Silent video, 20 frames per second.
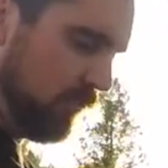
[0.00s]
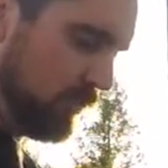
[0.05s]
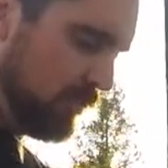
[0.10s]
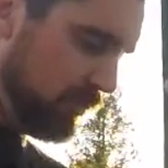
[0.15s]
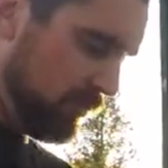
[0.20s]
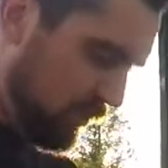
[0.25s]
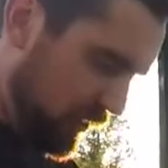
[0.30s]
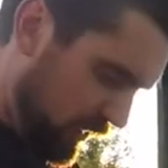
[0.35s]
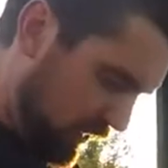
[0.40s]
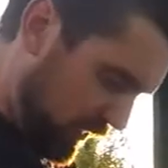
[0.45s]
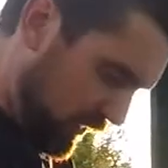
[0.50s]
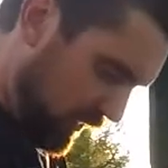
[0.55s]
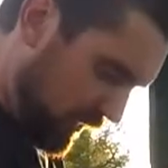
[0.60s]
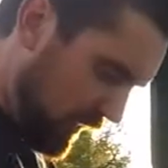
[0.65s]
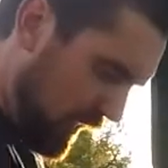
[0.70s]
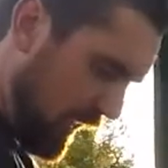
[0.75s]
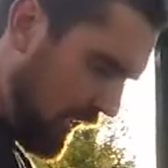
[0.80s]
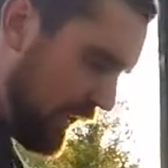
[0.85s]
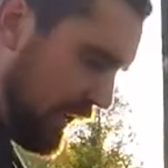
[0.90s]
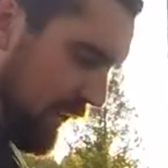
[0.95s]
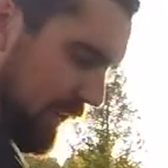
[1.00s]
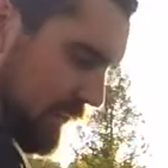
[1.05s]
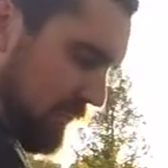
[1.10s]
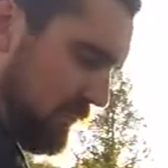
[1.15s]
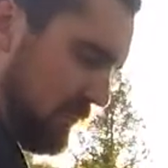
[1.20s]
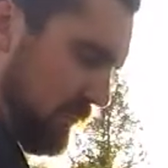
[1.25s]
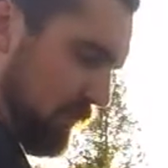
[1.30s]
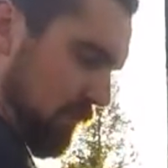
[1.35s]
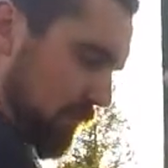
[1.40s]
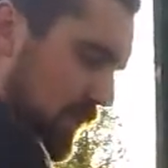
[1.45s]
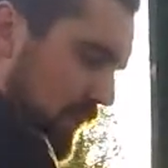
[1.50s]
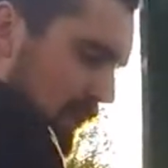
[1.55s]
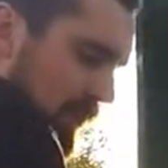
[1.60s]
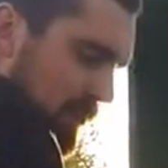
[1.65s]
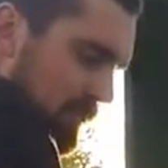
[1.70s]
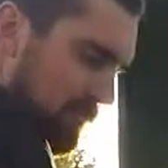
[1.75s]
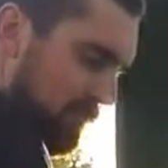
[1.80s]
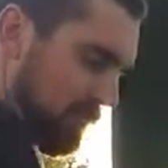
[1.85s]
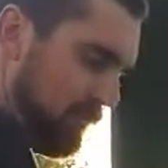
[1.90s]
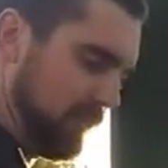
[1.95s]
you look at the lines in meat,
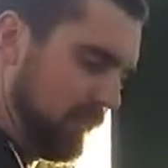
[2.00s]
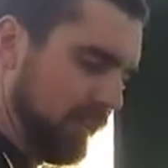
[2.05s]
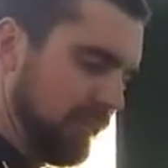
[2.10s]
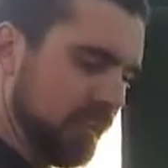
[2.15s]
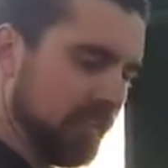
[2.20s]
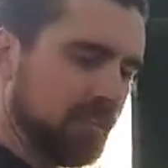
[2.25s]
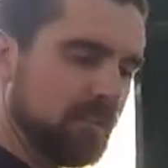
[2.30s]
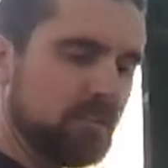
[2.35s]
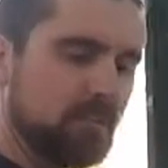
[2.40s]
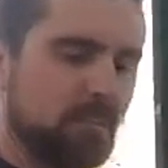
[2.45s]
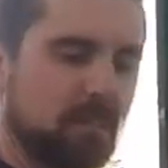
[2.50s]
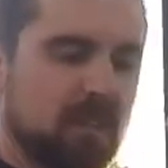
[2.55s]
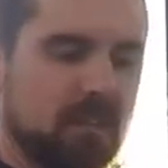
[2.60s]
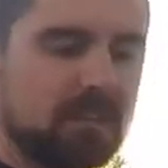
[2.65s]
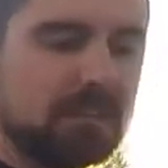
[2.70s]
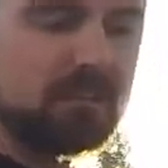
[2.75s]
like this piece,